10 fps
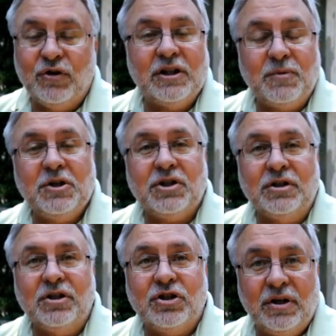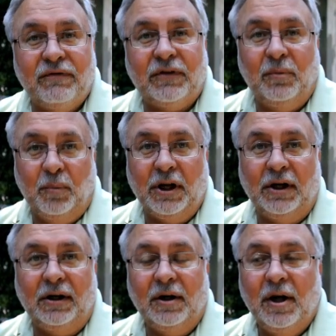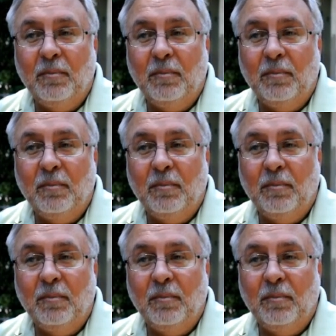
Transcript: transmission shift better